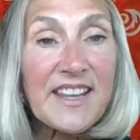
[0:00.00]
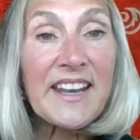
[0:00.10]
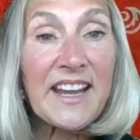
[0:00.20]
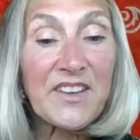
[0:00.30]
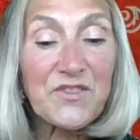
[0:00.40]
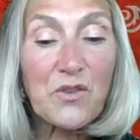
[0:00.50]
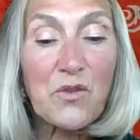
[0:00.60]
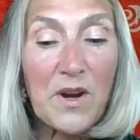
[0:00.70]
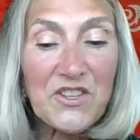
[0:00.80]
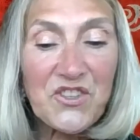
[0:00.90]
and answer
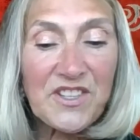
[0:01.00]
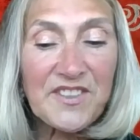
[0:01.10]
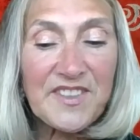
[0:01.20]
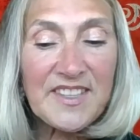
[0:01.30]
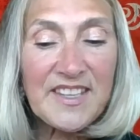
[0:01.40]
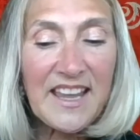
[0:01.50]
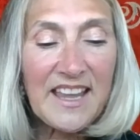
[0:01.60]
questions.